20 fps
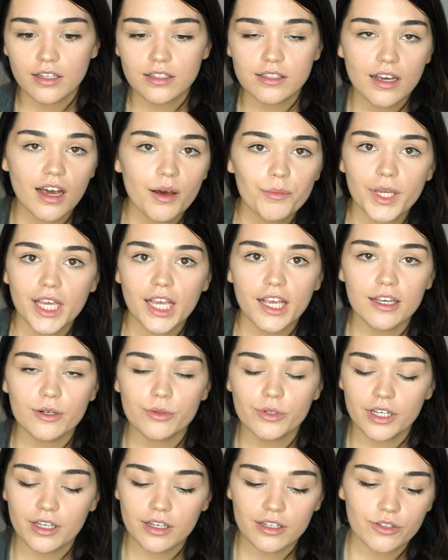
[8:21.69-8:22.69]
tummy
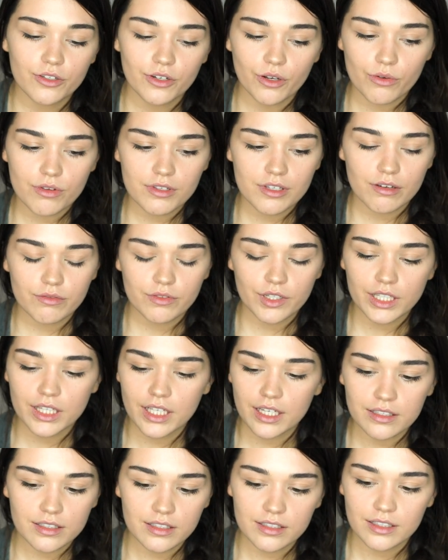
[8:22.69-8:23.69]
area, you know, stuff like
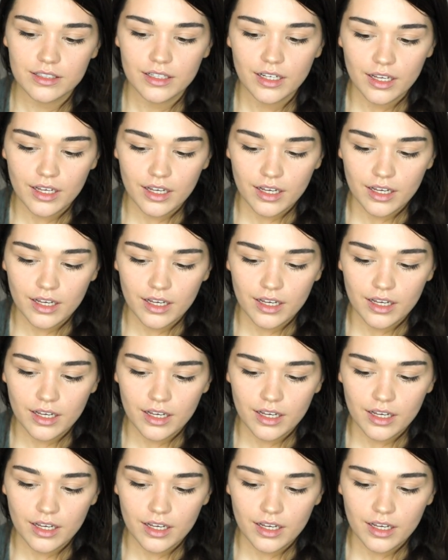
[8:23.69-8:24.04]
this.